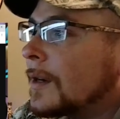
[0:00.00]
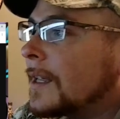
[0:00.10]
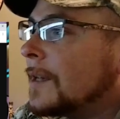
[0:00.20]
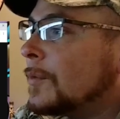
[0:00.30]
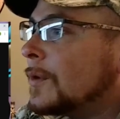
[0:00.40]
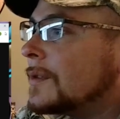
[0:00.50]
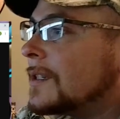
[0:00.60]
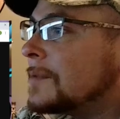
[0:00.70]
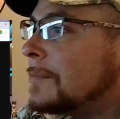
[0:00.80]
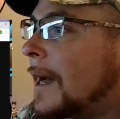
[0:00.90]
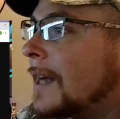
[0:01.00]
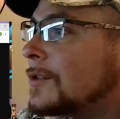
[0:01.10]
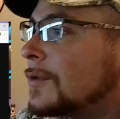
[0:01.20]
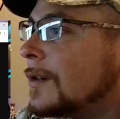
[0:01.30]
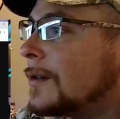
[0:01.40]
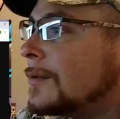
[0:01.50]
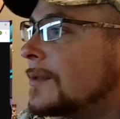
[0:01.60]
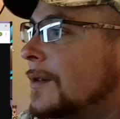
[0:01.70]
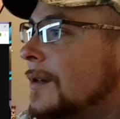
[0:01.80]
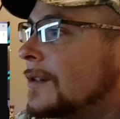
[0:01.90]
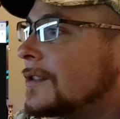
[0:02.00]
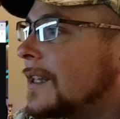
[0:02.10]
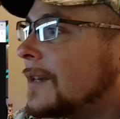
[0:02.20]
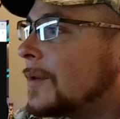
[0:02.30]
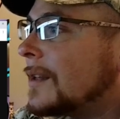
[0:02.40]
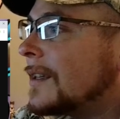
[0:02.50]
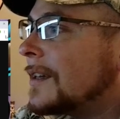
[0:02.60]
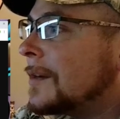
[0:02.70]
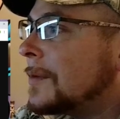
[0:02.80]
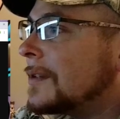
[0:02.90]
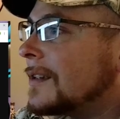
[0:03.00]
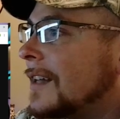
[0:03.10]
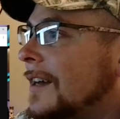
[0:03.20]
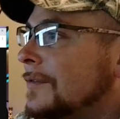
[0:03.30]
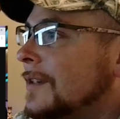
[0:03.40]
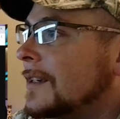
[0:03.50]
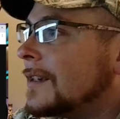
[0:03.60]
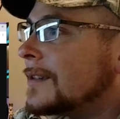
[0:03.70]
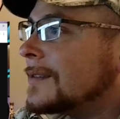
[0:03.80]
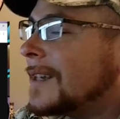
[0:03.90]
Kim Wooten says, "Bye, troll. Don't understand why they come on the live videos."